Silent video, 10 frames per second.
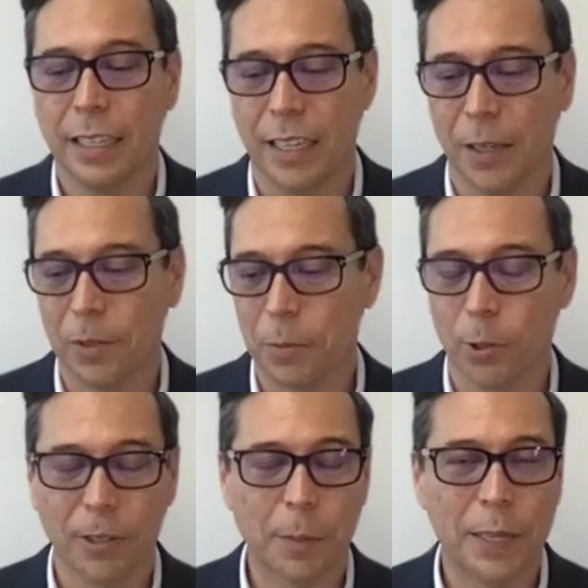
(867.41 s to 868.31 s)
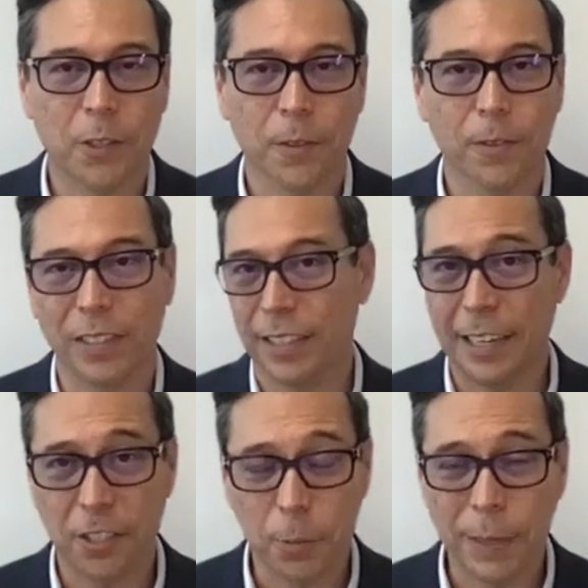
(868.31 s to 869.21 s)
uh, was program manager for the
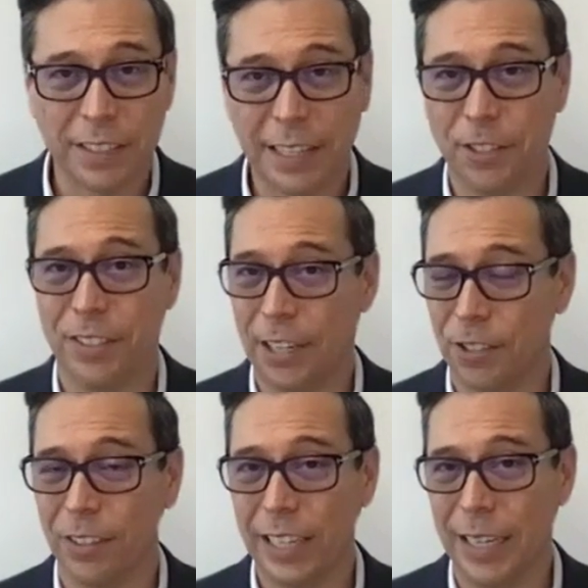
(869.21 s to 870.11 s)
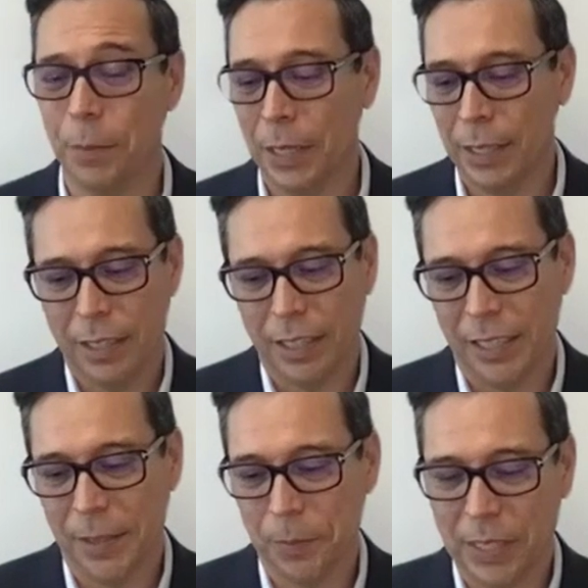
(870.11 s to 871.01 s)
national space station national lab
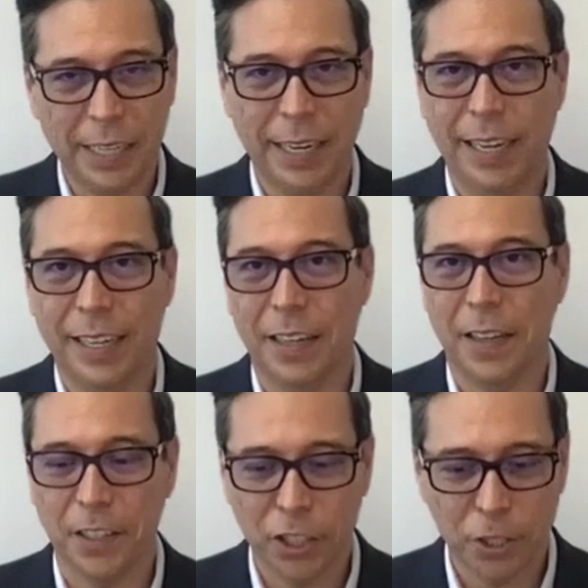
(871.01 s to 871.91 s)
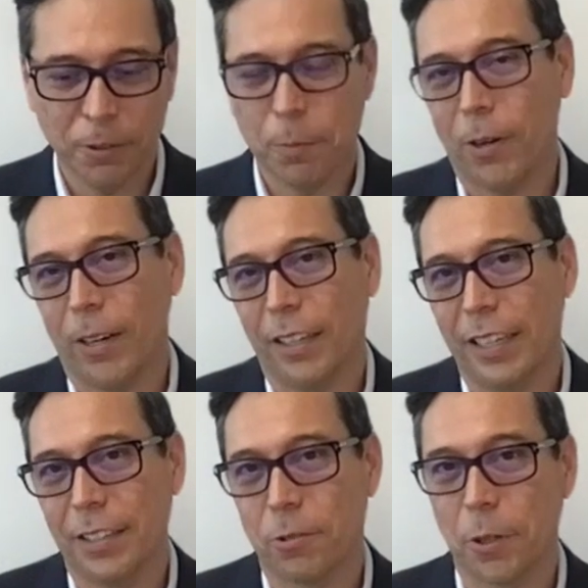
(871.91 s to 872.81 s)
um, he had a huge part
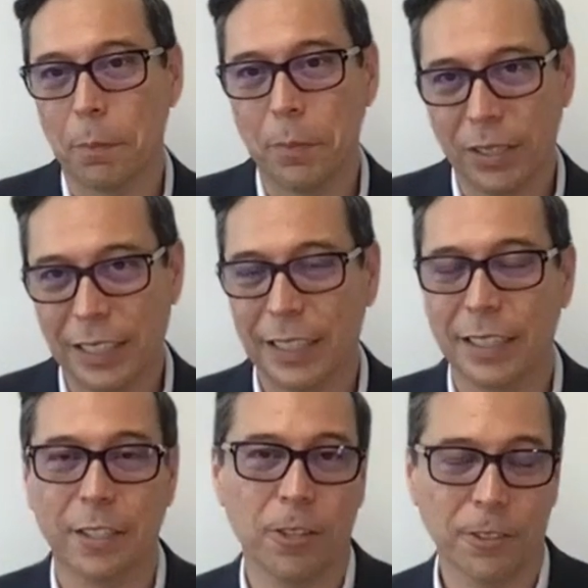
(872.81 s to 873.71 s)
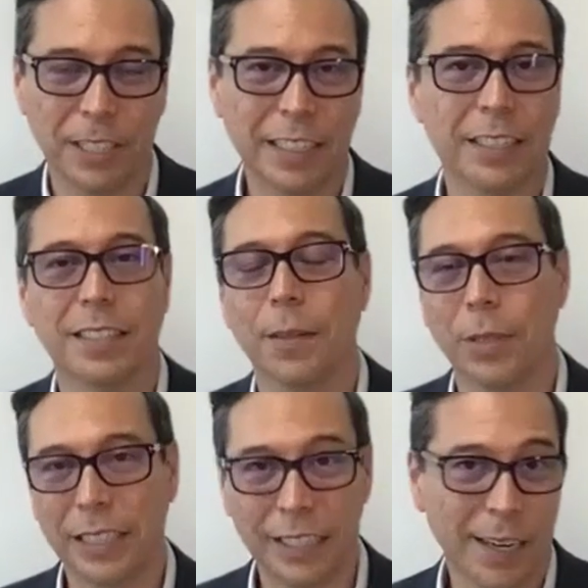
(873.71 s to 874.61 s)
in sort of building and constructing and
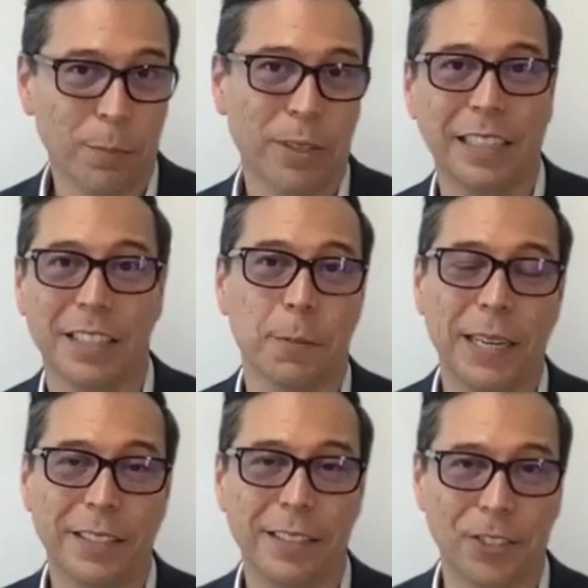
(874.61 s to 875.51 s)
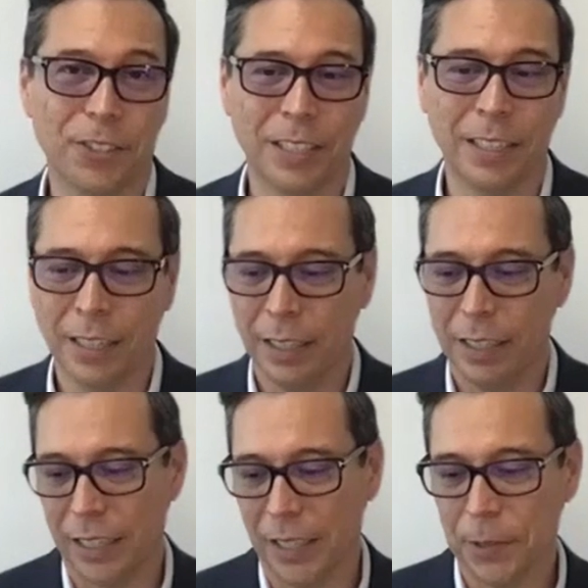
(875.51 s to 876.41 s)
sibling and operating the space station
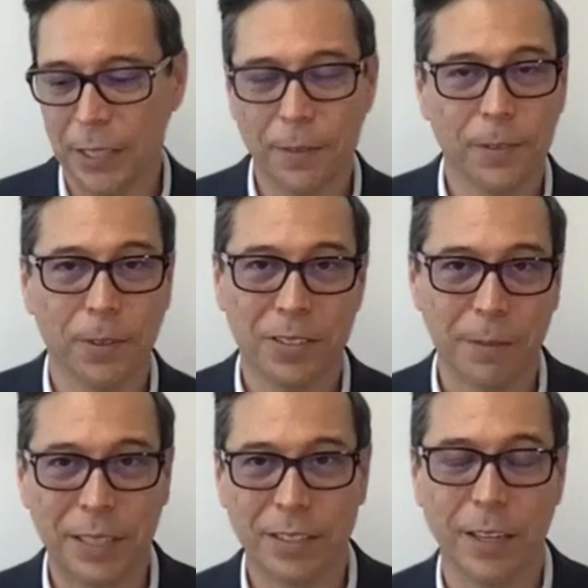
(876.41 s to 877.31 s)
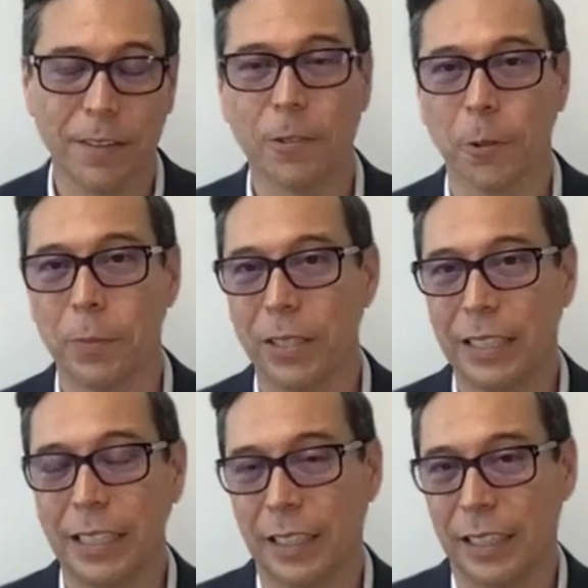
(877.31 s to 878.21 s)
um, you have folks like myself who are
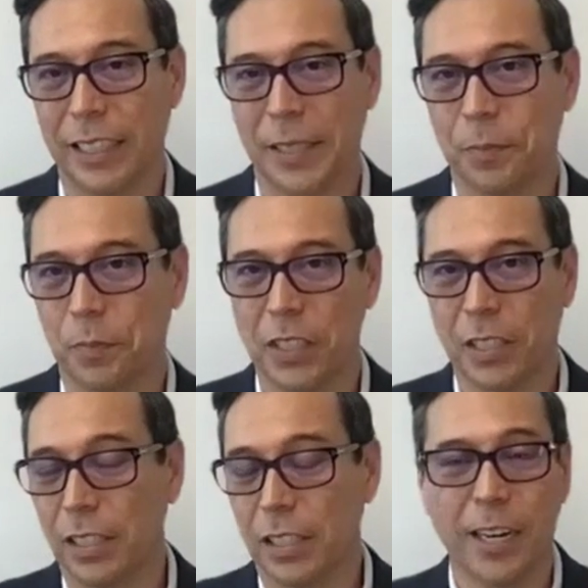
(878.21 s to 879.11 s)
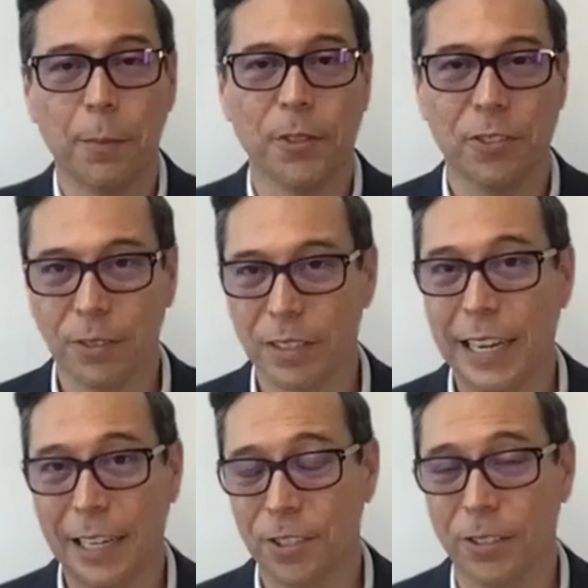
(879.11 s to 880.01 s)
building um, commerce through the
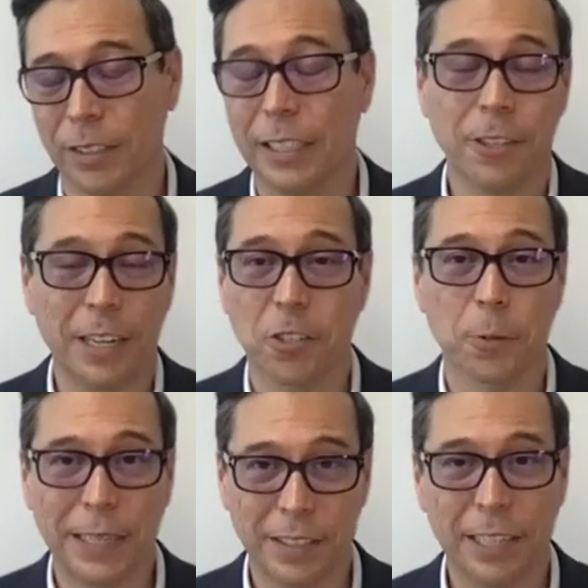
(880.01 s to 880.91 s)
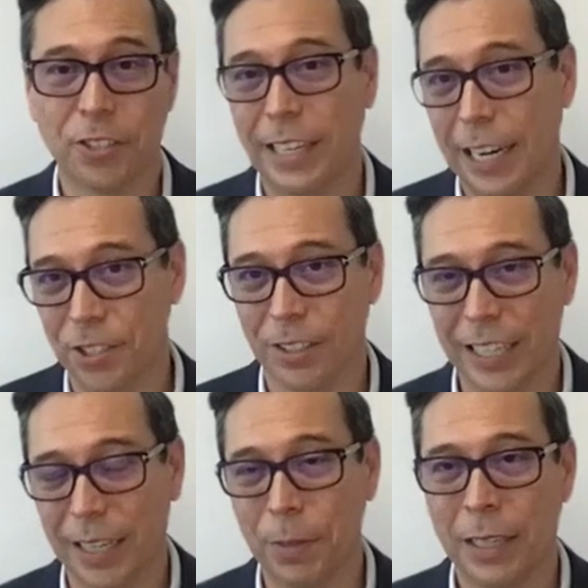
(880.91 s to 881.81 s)
National International Space Station National
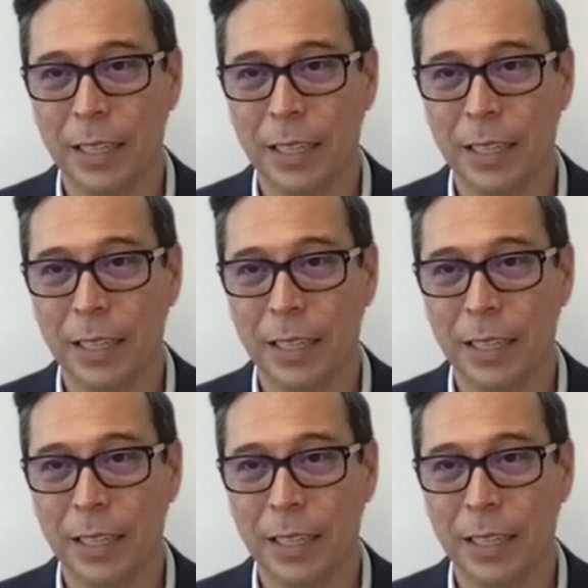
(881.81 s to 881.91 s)
Lab.